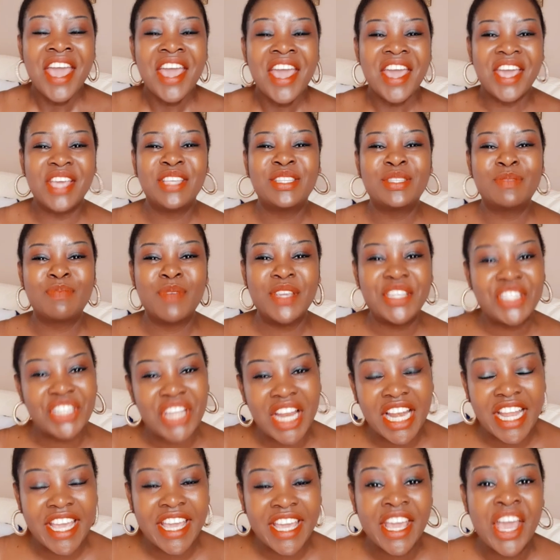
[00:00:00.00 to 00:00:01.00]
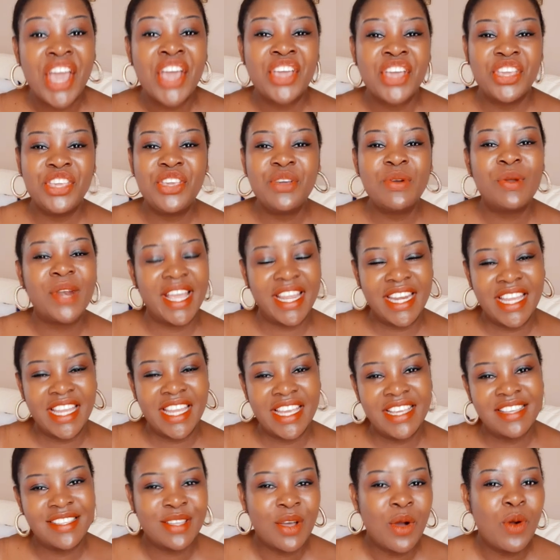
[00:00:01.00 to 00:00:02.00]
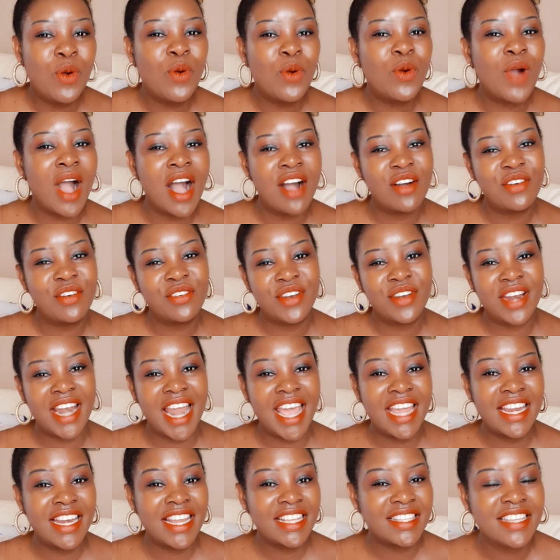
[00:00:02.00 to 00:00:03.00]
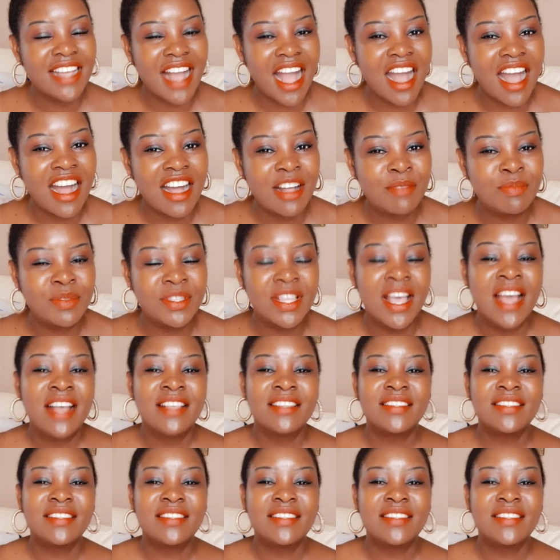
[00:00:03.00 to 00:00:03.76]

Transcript: Especially you ladies who are online dating apps